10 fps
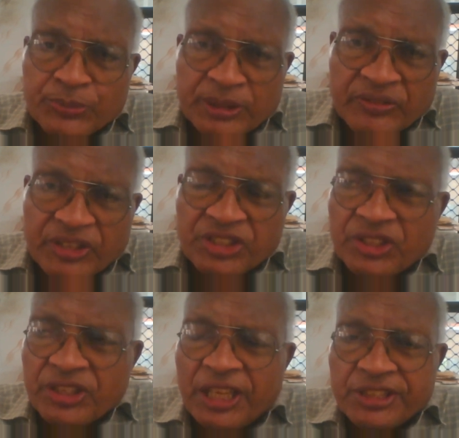
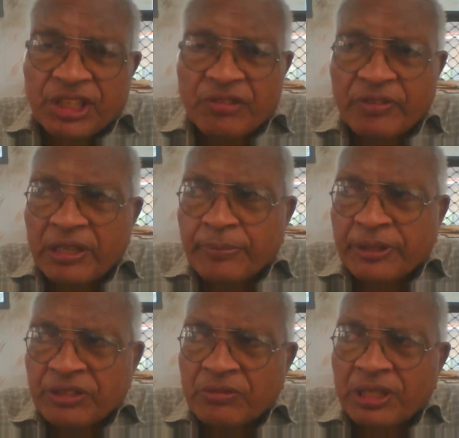specifications in the engineering world
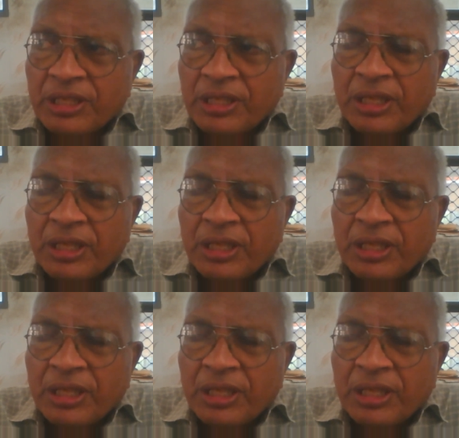particularly.